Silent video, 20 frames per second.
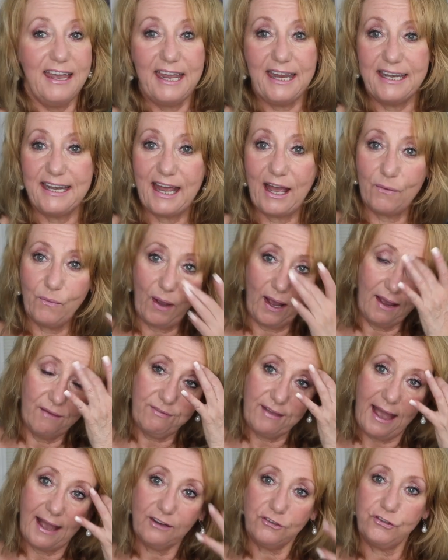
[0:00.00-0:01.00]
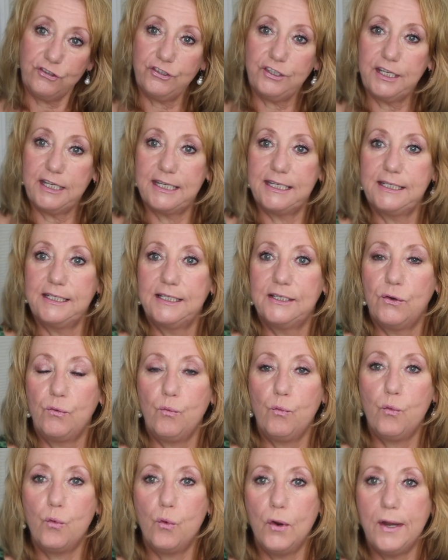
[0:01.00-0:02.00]
And now I've actually
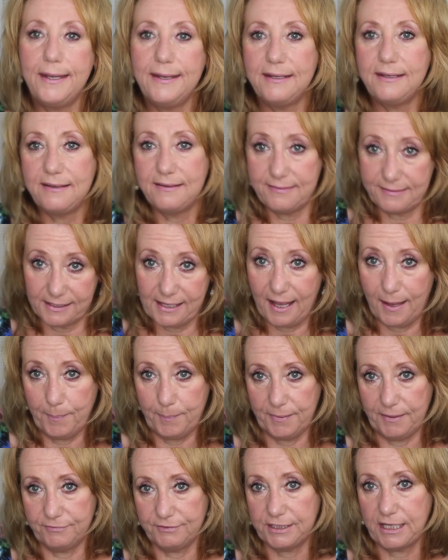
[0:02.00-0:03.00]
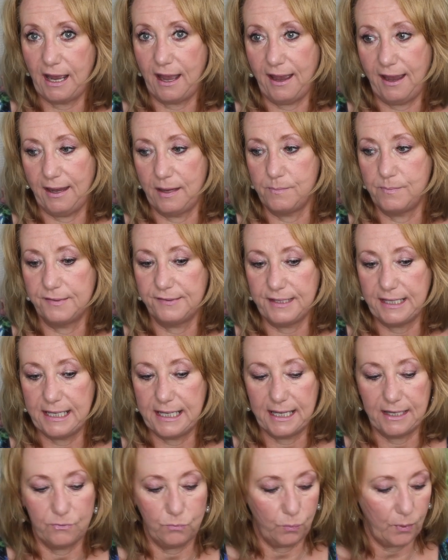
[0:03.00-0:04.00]
worn these a couple of times,
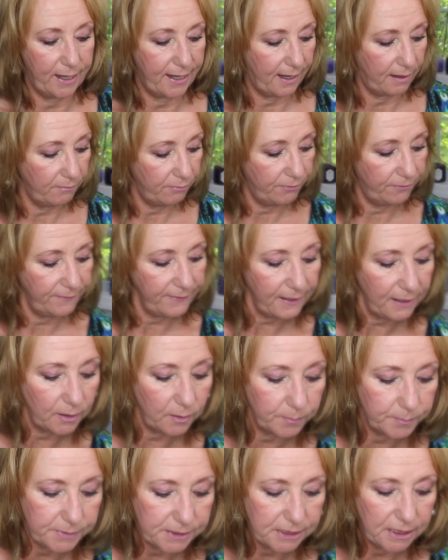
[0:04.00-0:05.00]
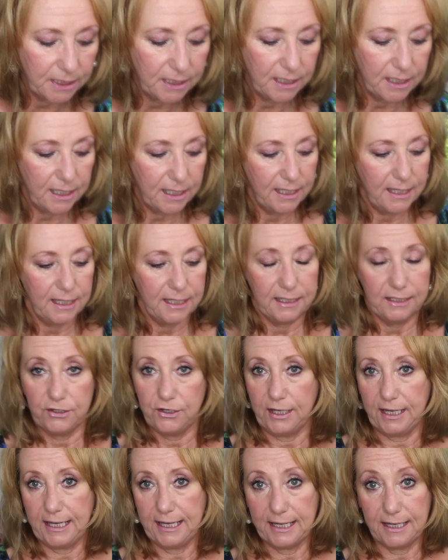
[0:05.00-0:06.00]
and when I filmed
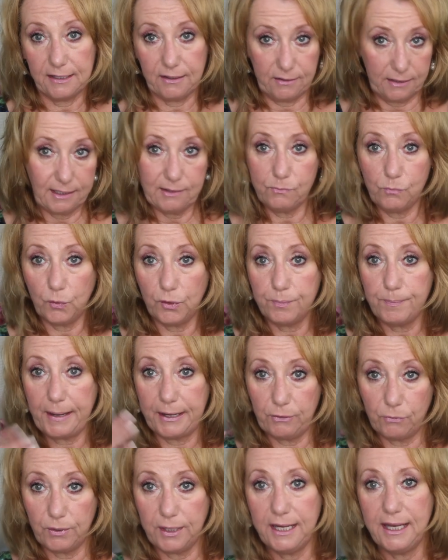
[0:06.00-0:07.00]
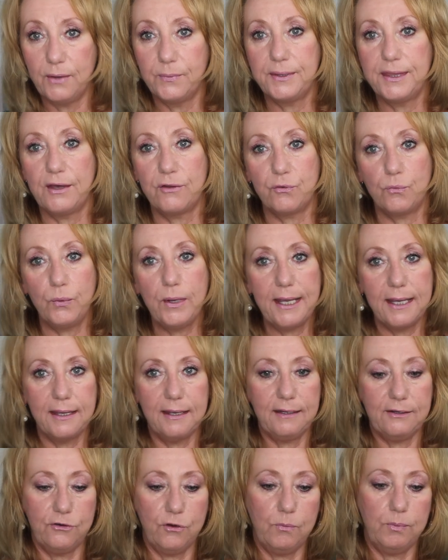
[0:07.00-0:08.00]
and in with my own hair without a
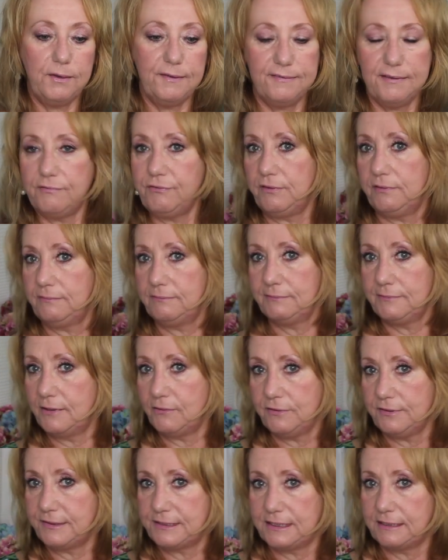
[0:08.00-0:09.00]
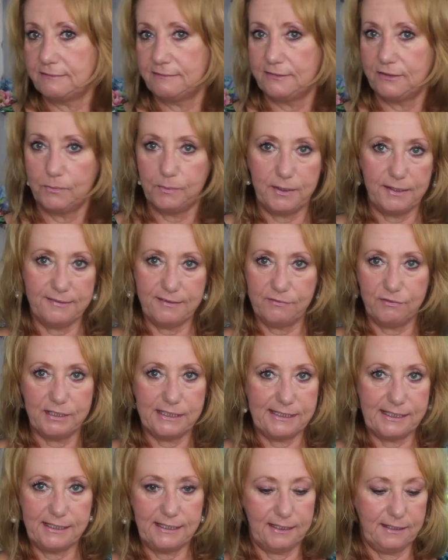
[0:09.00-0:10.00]
wig, nobody's ever noticed it. Nobody's ever
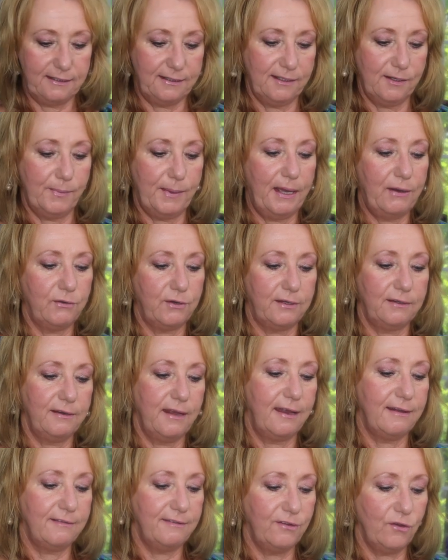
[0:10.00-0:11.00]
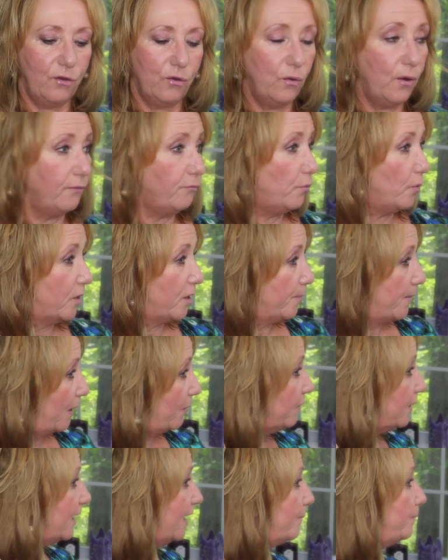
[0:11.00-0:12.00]
said anything about it. And so I've worn them
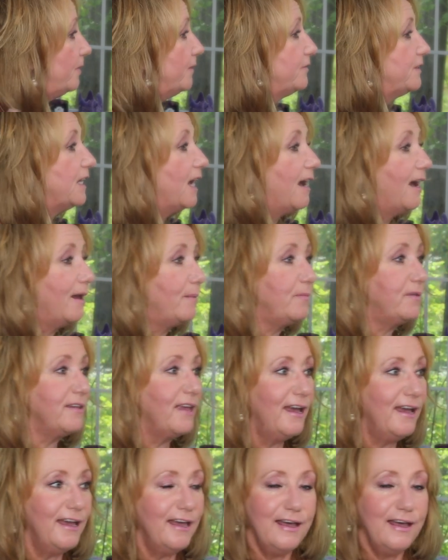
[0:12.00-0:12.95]
out a couple of times,